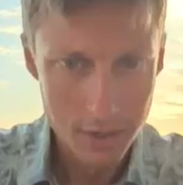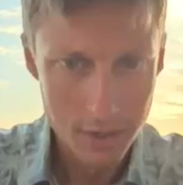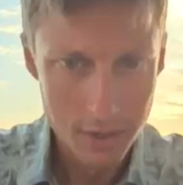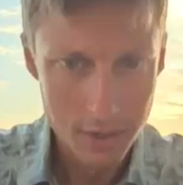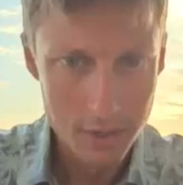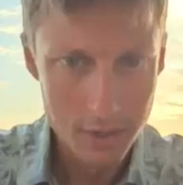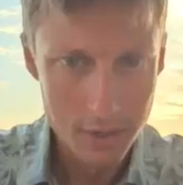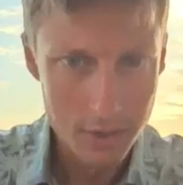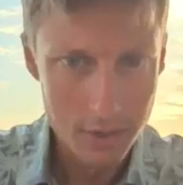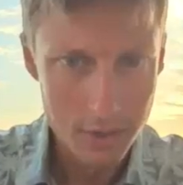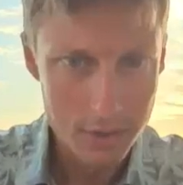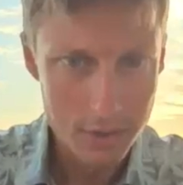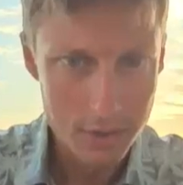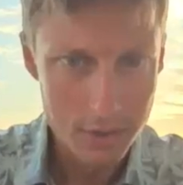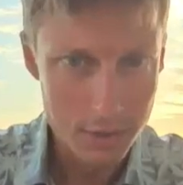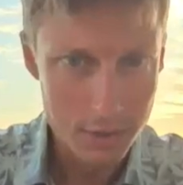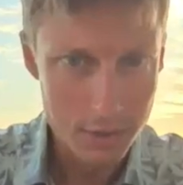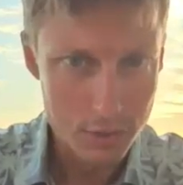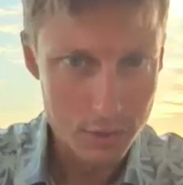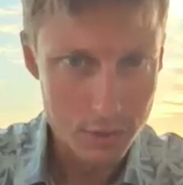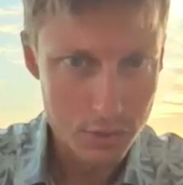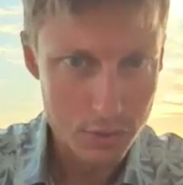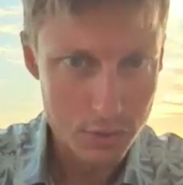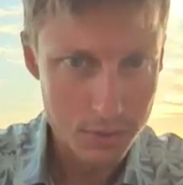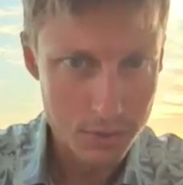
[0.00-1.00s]
there
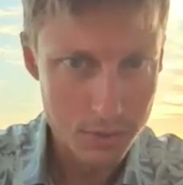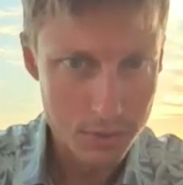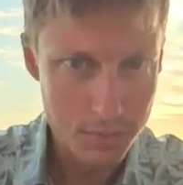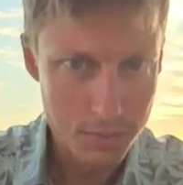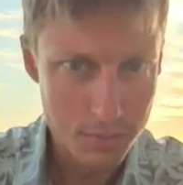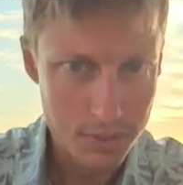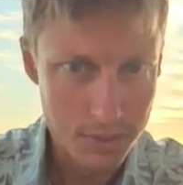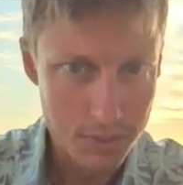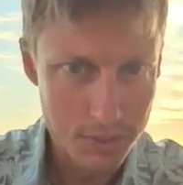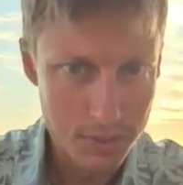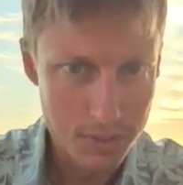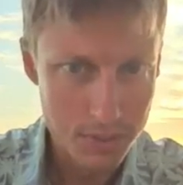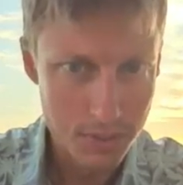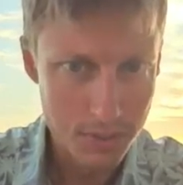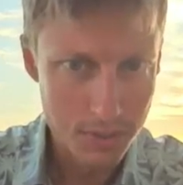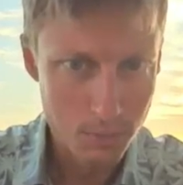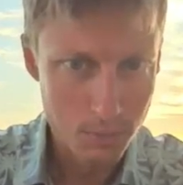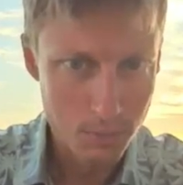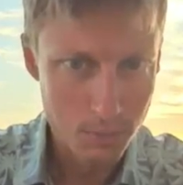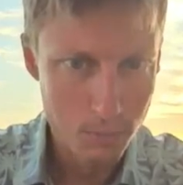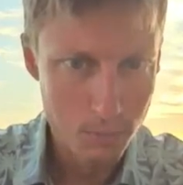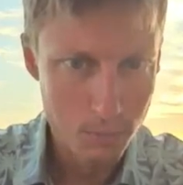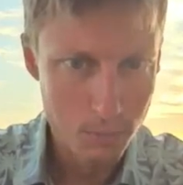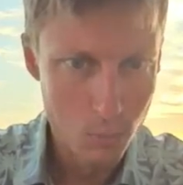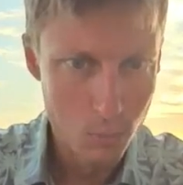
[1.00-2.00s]
should be
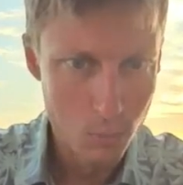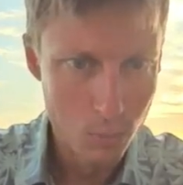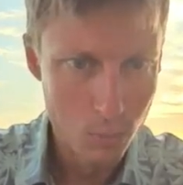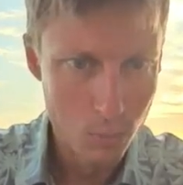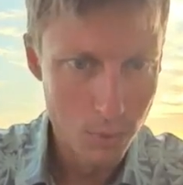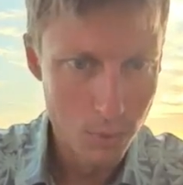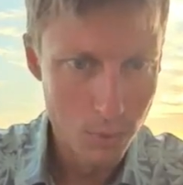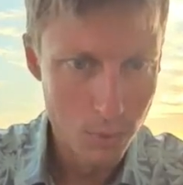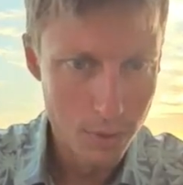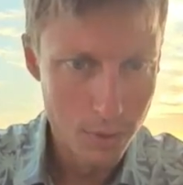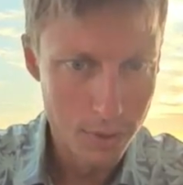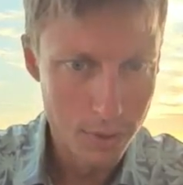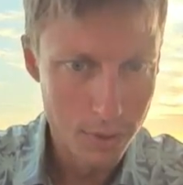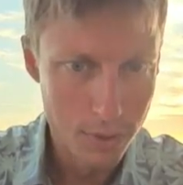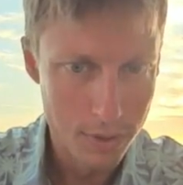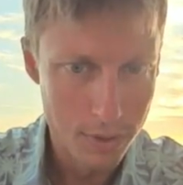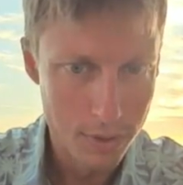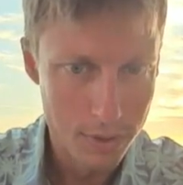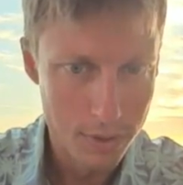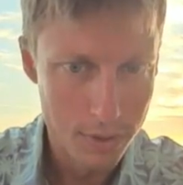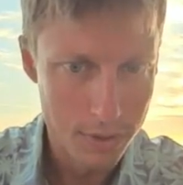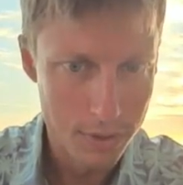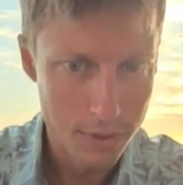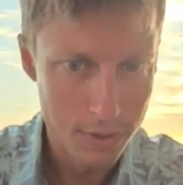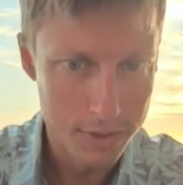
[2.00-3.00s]
more.
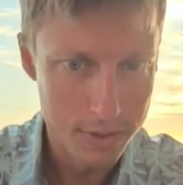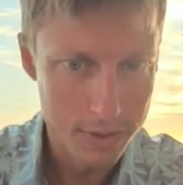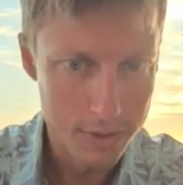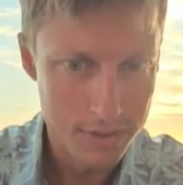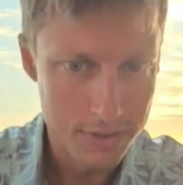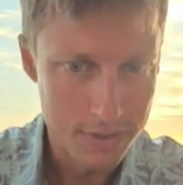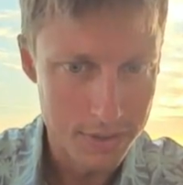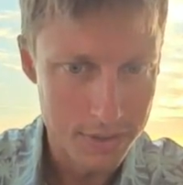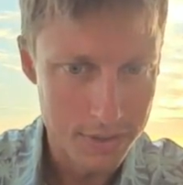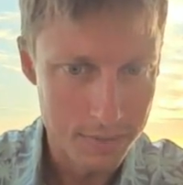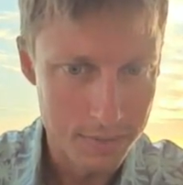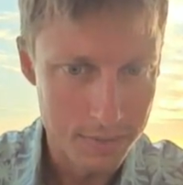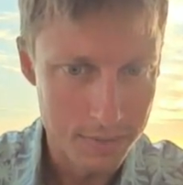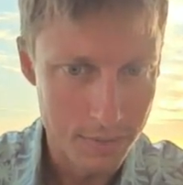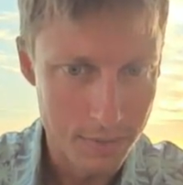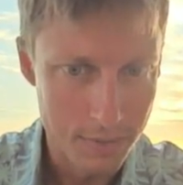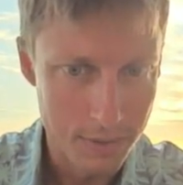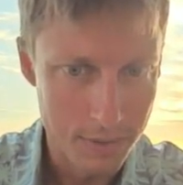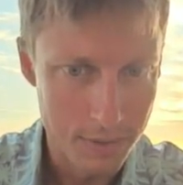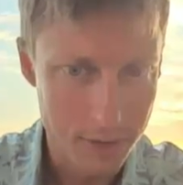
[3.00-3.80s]
Let's see. Okay.